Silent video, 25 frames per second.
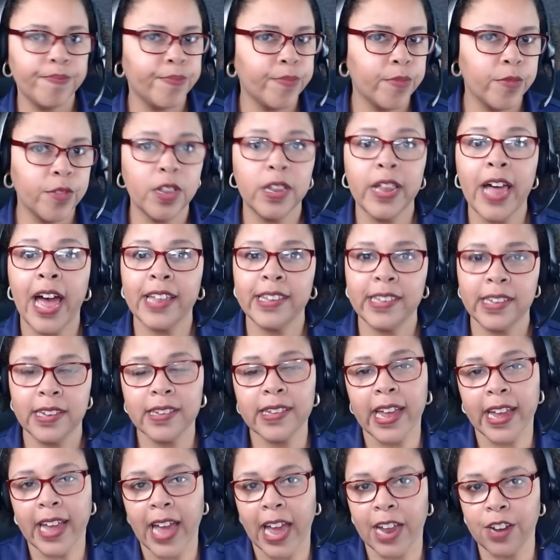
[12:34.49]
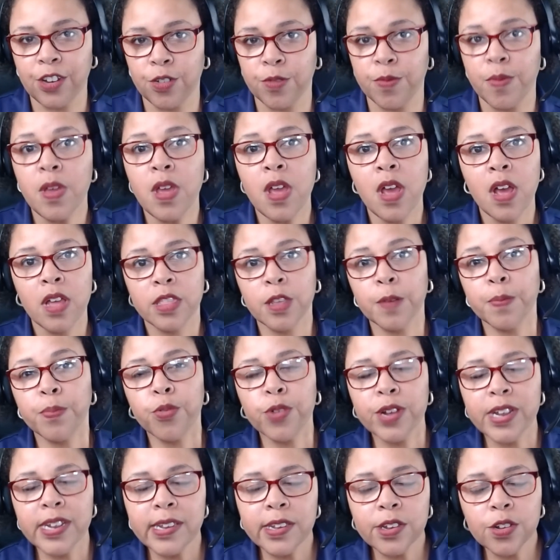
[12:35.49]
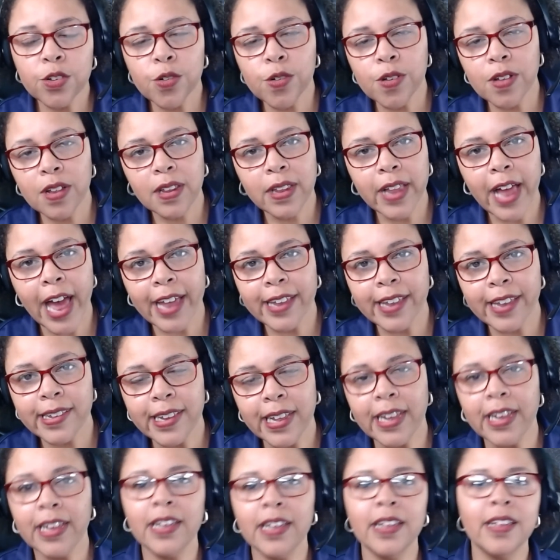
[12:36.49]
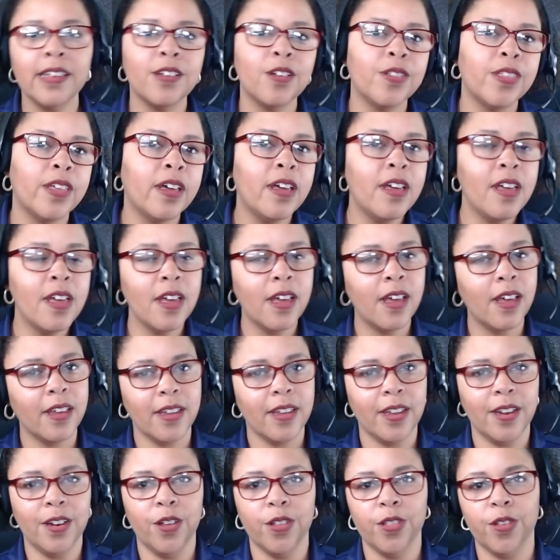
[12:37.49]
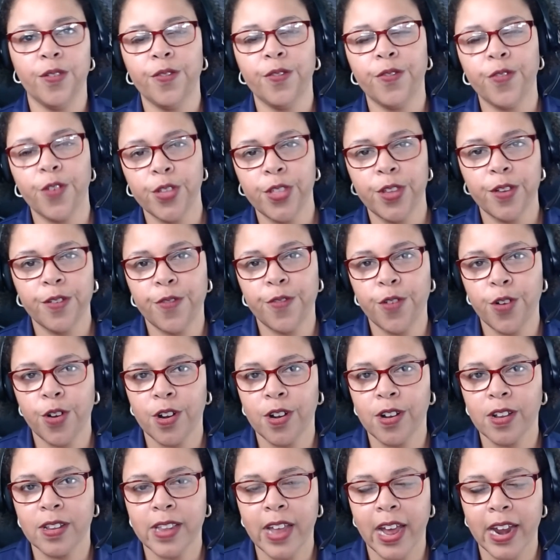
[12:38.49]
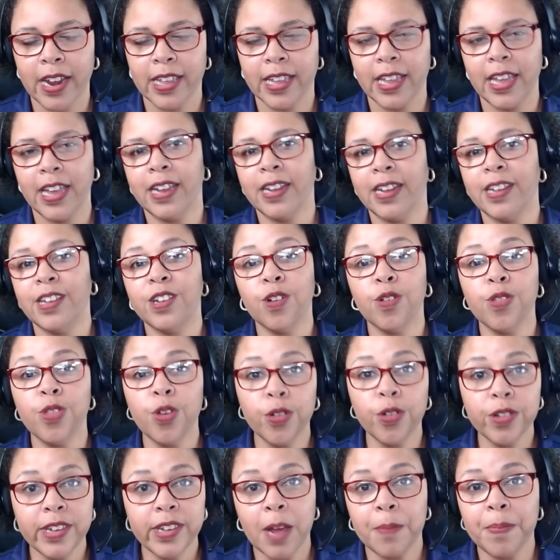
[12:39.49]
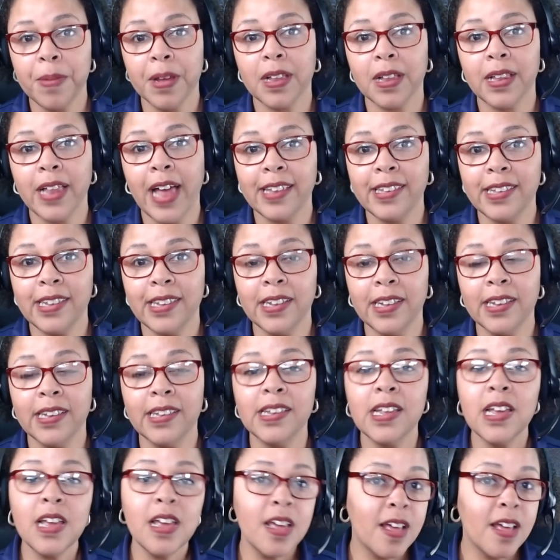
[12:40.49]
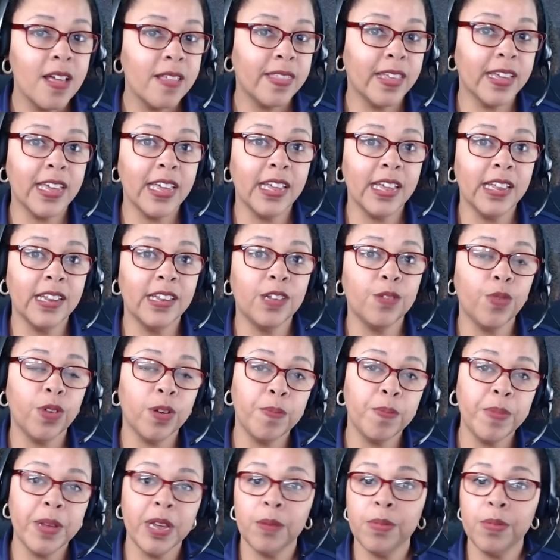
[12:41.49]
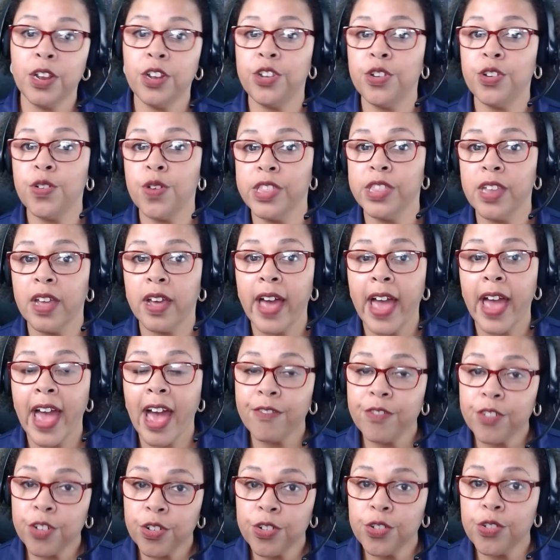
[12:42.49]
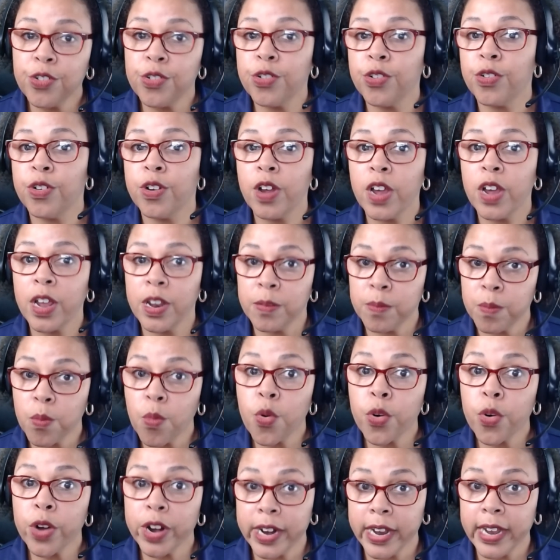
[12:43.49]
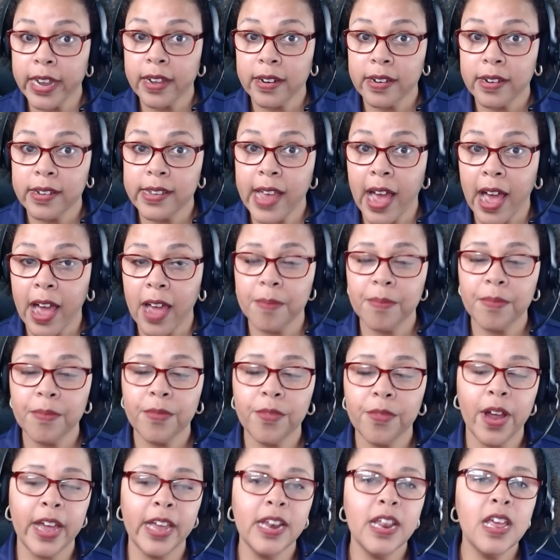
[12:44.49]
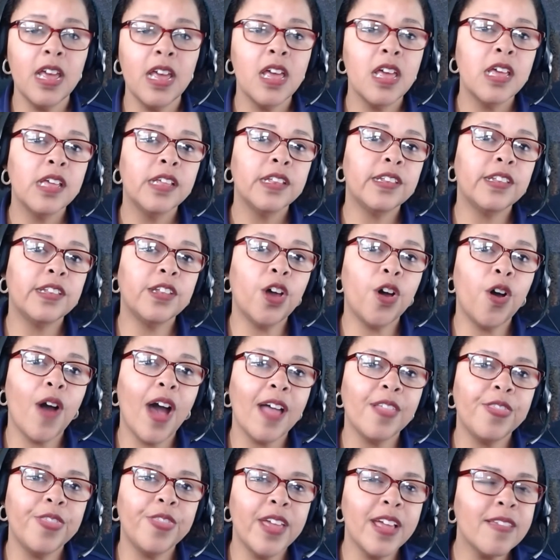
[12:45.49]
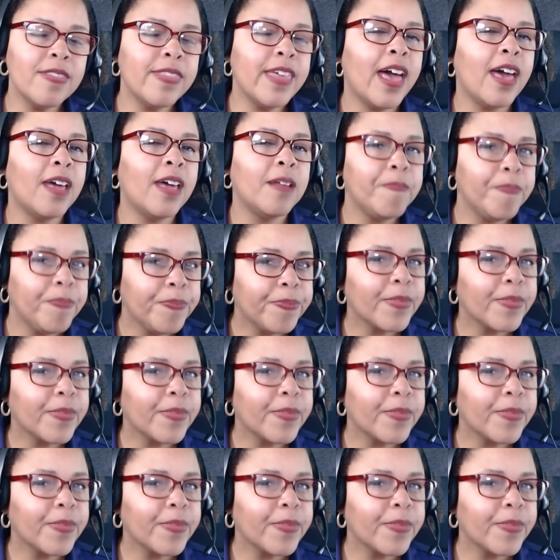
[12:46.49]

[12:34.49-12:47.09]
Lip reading: classes. Like I do the preschool classes, or for a lot of kids. So those type of classes the kids would be able to do in the afternoon or in morning time, right? So I think that's